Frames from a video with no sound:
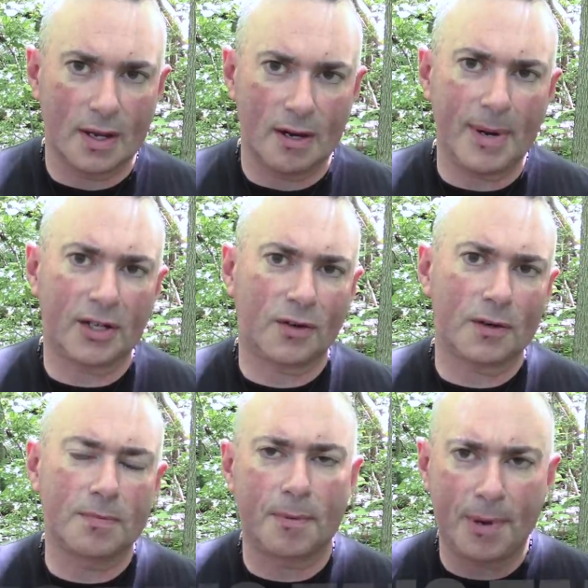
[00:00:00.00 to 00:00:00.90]
Everybody, it's
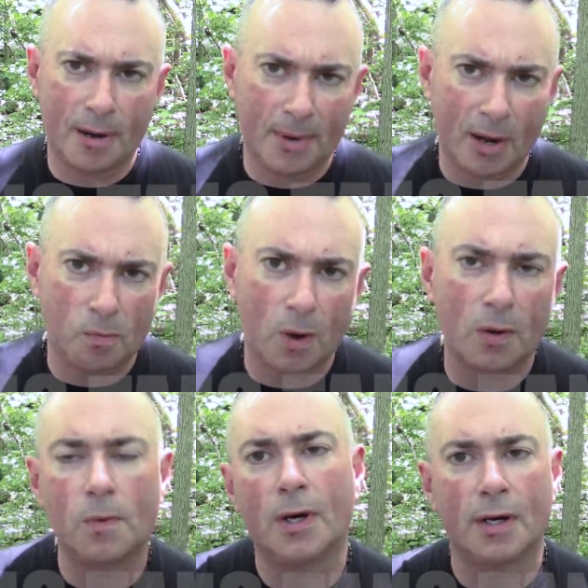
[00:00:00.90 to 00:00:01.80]
Chris from PreparedMind one
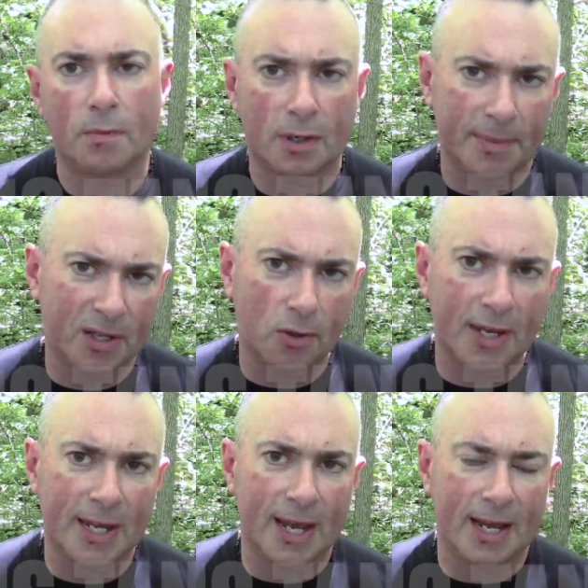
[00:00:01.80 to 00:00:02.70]
oh one. We're going to be
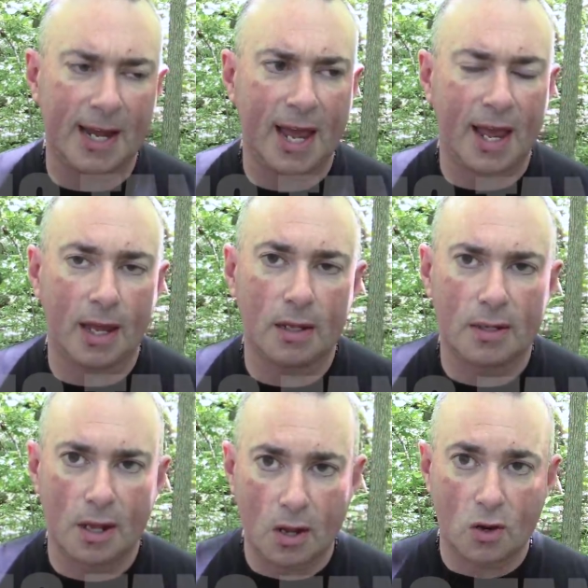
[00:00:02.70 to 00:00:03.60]
looking at a
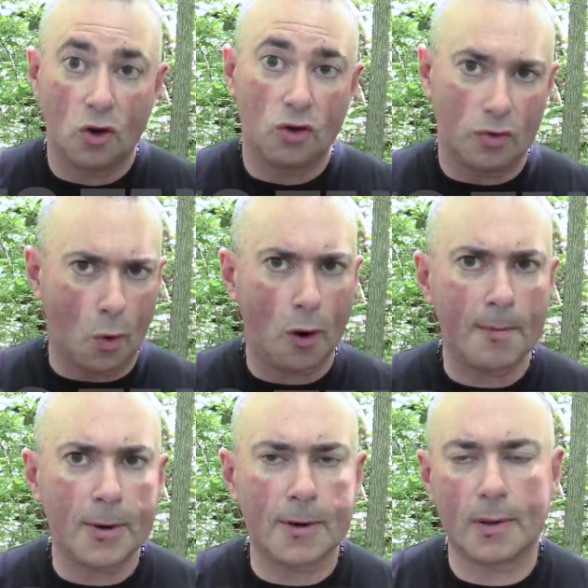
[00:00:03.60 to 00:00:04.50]

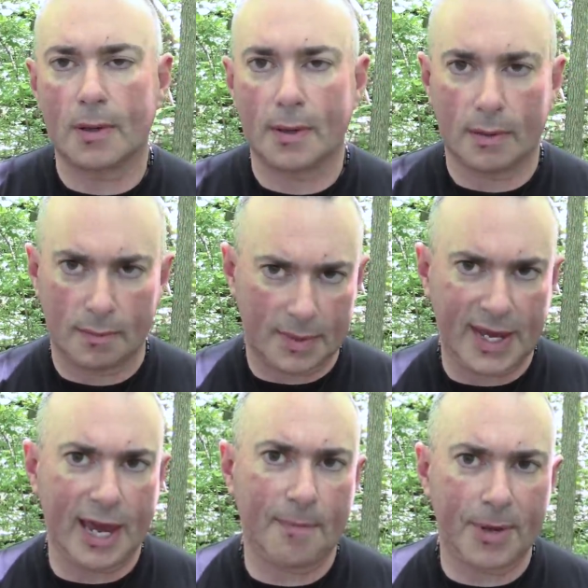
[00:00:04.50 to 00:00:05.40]
normal
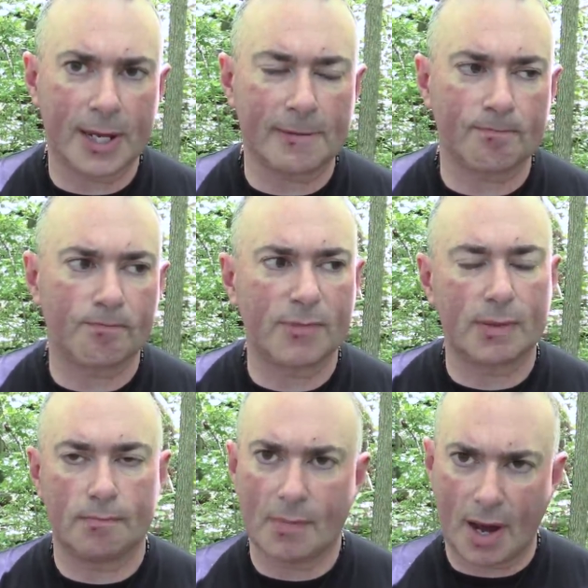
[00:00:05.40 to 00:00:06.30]
camping
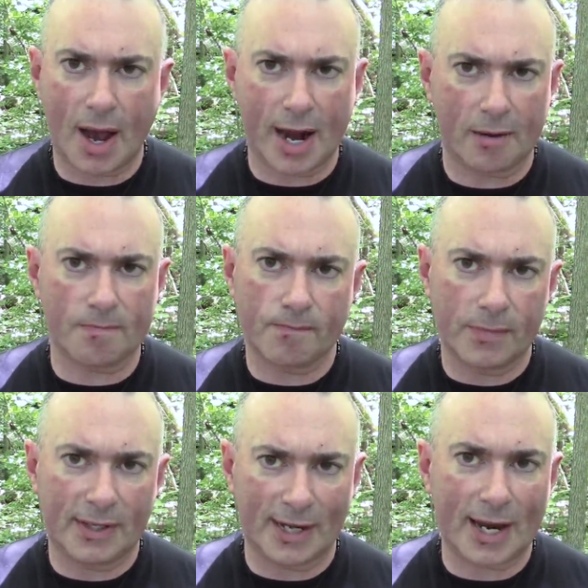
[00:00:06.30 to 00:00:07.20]
item
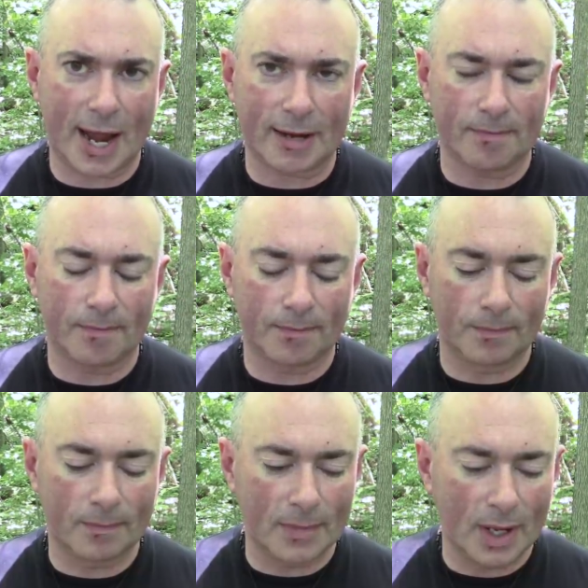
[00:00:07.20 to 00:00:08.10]
today.
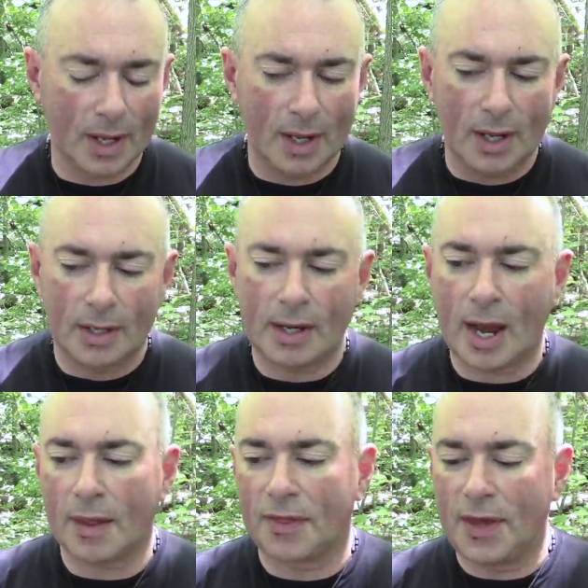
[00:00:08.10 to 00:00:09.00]

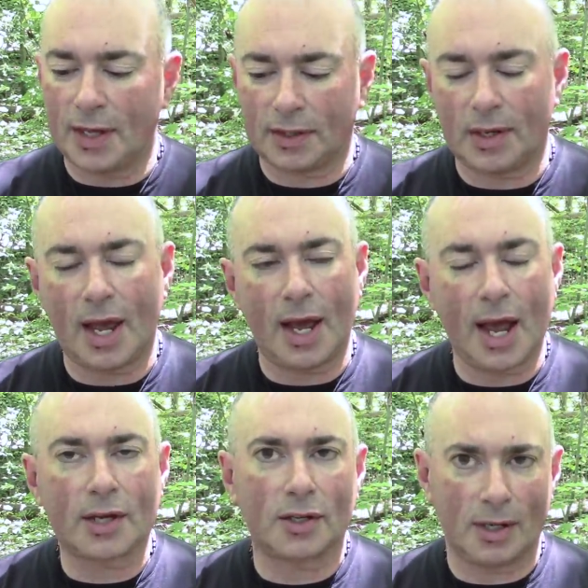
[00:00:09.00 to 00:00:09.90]
Now, this
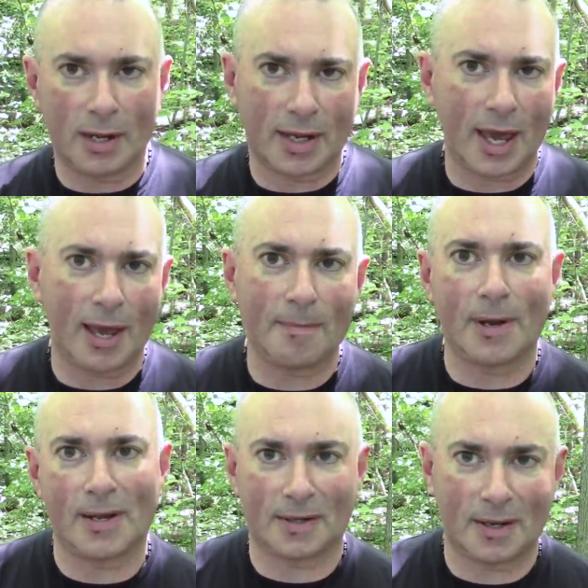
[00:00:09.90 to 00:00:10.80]
actually came
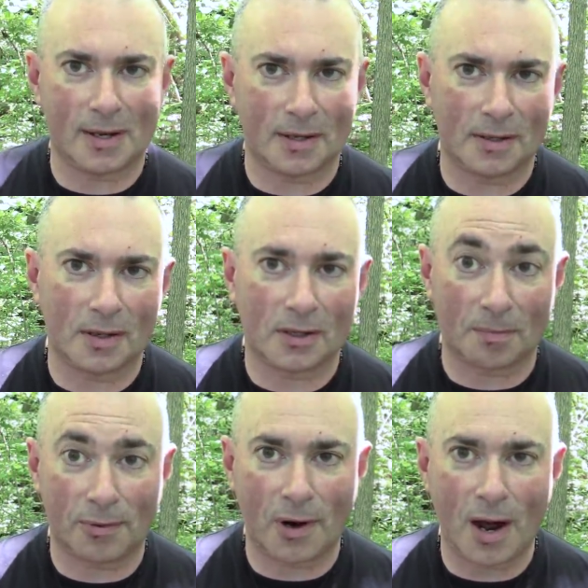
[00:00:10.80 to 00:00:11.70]
as a
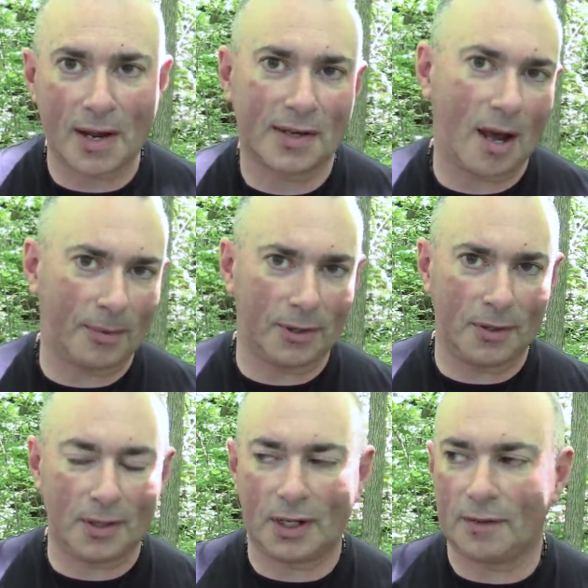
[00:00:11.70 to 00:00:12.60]
surprise
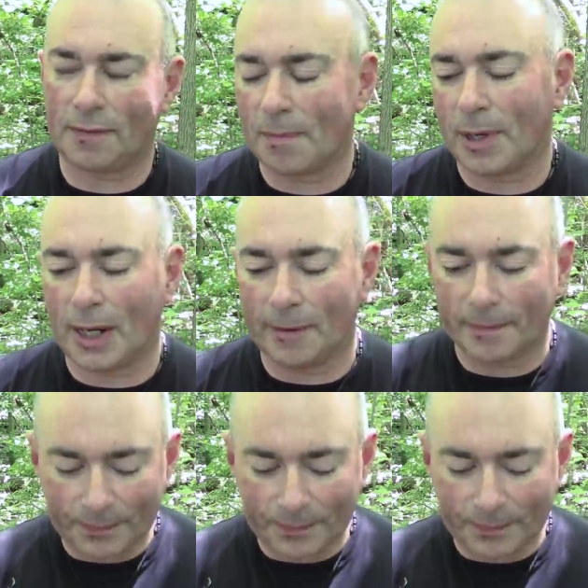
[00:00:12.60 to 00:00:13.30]
opportunity for me